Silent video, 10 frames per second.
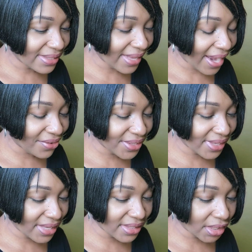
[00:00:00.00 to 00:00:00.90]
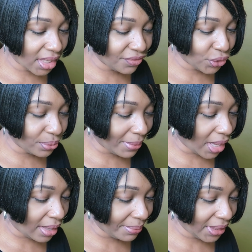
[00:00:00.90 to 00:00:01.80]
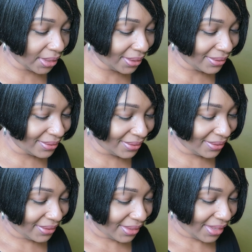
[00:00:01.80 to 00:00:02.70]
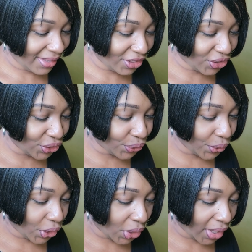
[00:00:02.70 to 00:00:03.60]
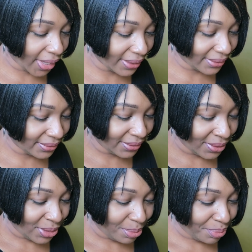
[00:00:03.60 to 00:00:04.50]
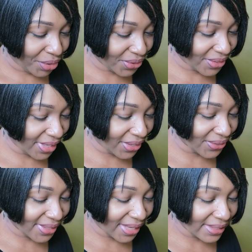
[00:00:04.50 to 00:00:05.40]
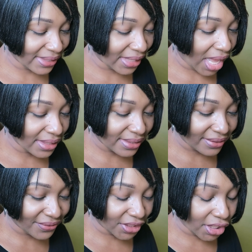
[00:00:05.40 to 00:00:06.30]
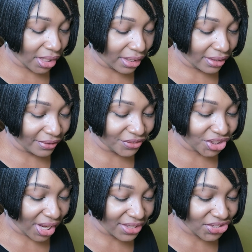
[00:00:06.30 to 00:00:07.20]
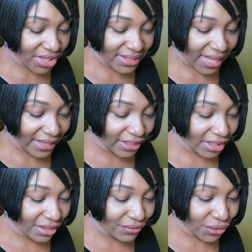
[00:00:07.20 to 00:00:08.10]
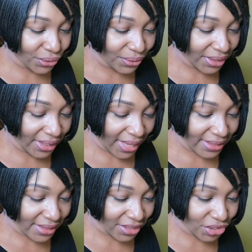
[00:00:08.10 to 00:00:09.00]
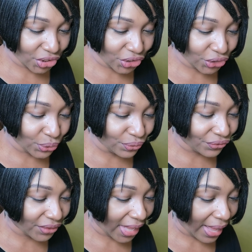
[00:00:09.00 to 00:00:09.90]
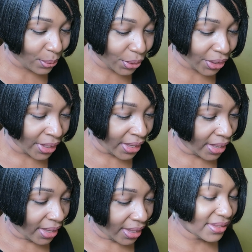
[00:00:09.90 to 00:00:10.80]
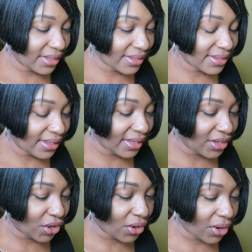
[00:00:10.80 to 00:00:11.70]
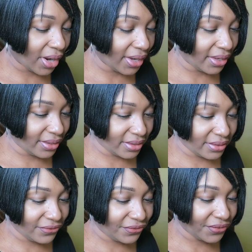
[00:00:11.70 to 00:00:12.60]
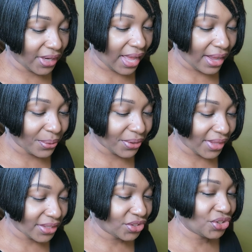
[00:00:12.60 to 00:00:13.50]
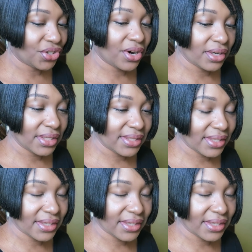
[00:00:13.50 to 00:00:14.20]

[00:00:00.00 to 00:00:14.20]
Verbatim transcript: Sarah says love you mommy Why would you sit and a cute heart Purcell says lots of love Josh says I love you and he has such a cute flower see a C and a heart and a flower that's Charlie's